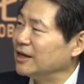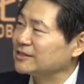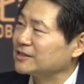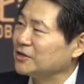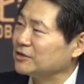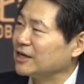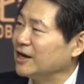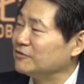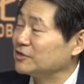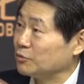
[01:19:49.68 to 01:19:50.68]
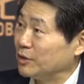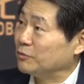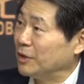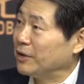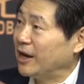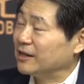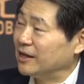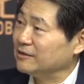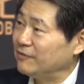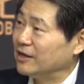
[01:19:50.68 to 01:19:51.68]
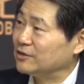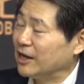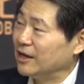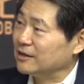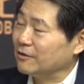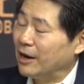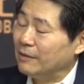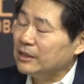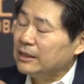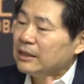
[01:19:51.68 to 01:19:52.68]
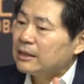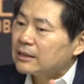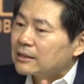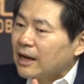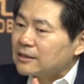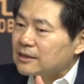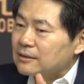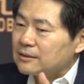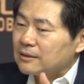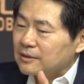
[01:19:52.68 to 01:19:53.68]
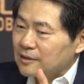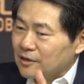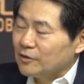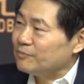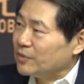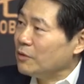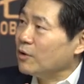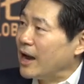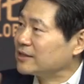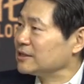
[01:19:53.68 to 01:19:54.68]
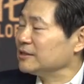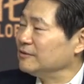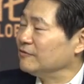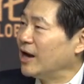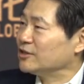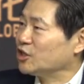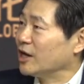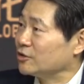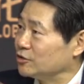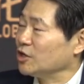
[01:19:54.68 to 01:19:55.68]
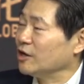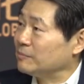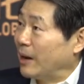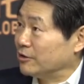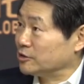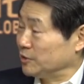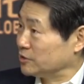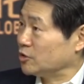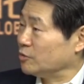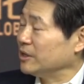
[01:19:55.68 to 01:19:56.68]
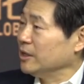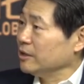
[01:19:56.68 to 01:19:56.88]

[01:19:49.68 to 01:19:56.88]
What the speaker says: Security Conference, when we had that event together, Graham, that, you know, they will actually invite China to join the Paris Peace Accord.